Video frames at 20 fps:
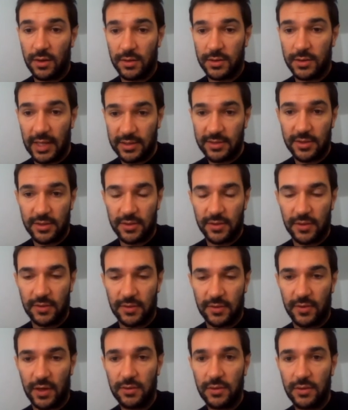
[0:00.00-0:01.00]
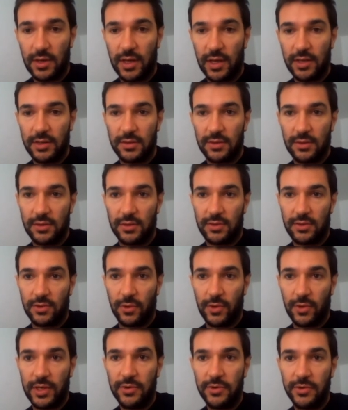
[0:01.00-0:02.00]
Density value. And
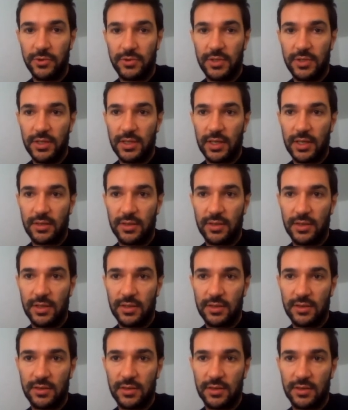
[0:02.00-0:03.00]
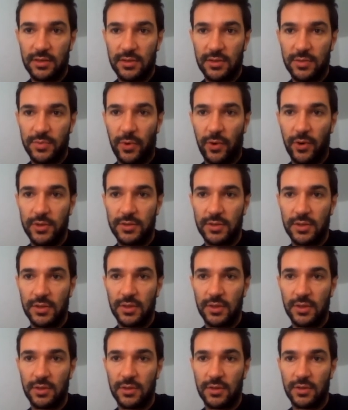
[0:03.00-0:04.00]
so here you see that these points
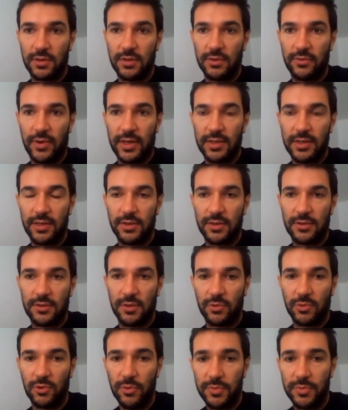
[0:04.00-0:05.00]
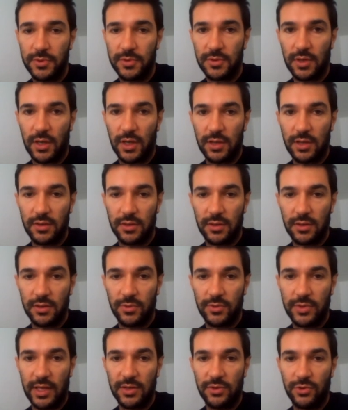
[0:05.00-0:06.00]
in red are the subgroups, and
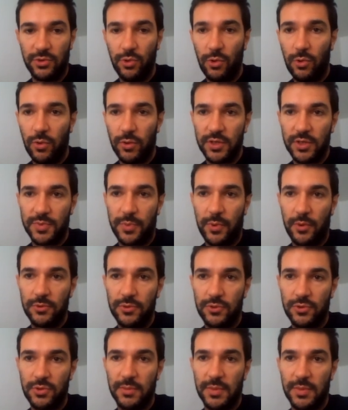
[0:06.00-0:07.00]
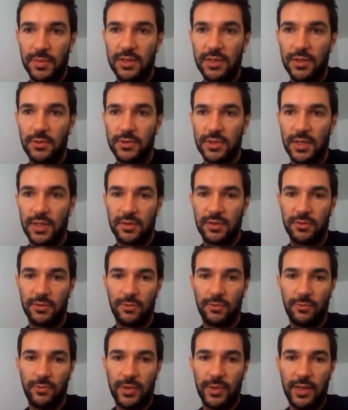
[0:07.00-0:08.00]
they do correspond to the materials that
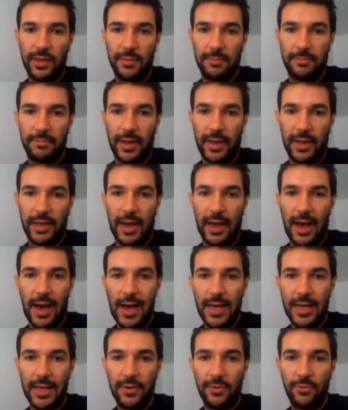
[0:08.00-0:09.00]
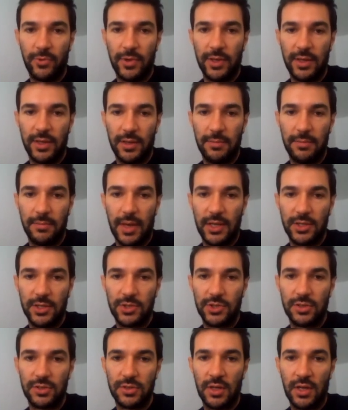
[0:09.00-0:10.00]
by eye we
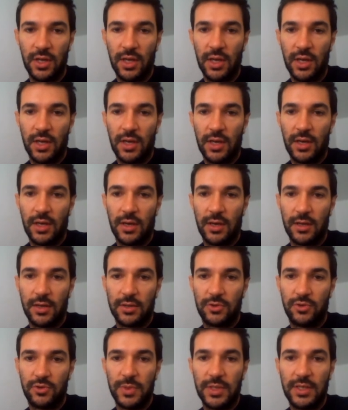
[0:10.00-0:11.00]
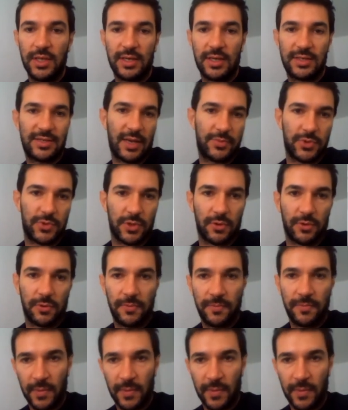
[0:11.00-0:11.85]
imagine to be the exceptional.